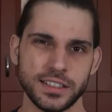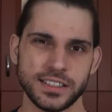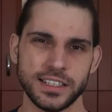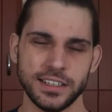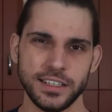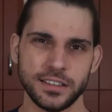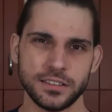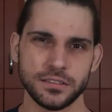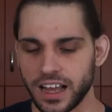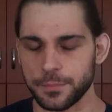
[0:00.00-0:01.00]
and
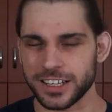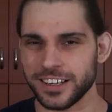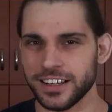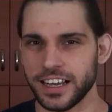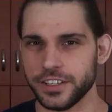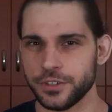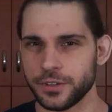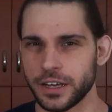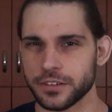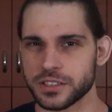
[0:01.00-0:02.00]
Zelina. I'm not gonna lie to
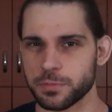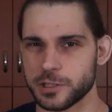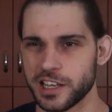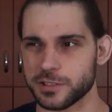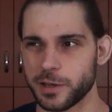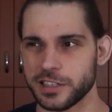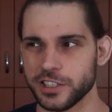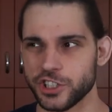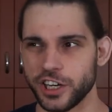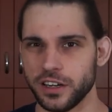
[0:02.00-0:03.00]
you, I was
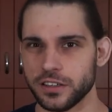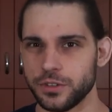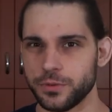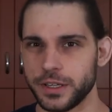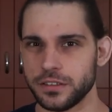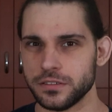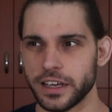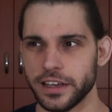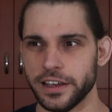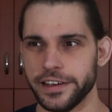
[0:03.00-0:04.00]
expecting Shayna to win.
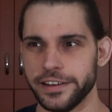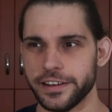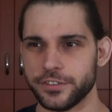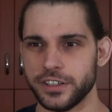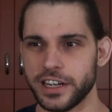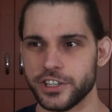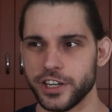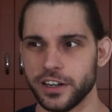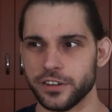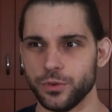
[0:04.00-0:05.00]
And after that,
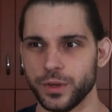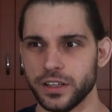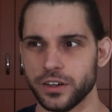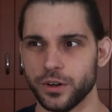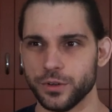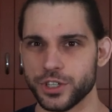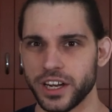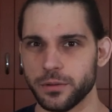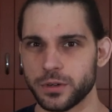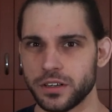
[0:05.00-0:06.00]
Shayna to win the whole
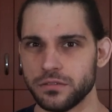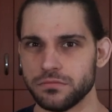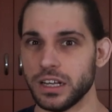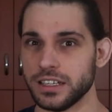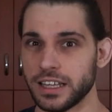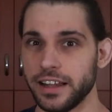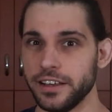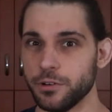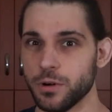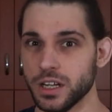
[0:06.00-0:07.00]
Chamber. Why
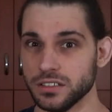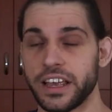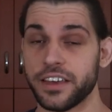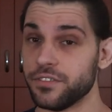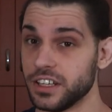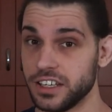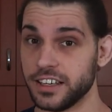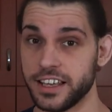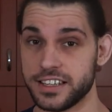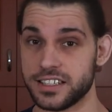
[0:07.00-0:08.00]
Natalya won? I have nothing
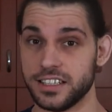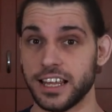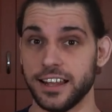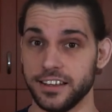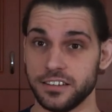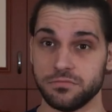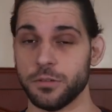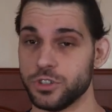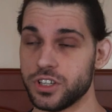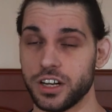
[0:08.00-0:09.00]
against Natalya.
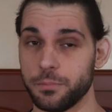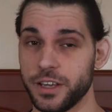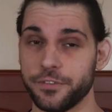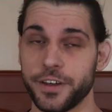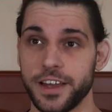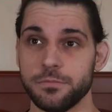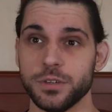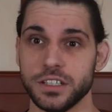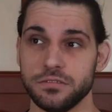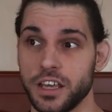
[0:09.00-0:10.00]
I'm just not a big fan,
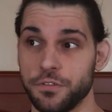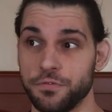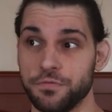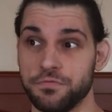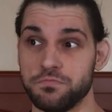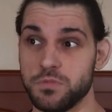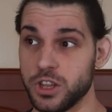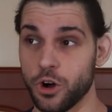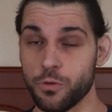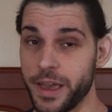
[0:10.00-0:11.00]
but if
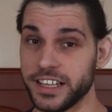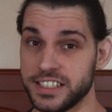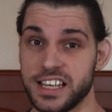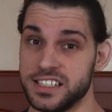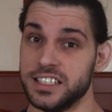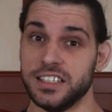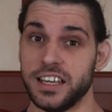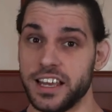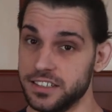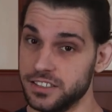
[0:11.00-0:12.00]
it all makes sense in
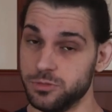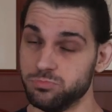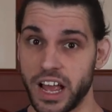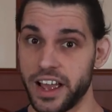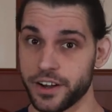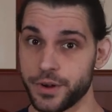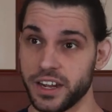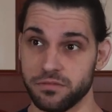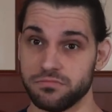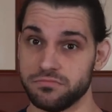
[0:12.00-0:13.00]
the end, I agree.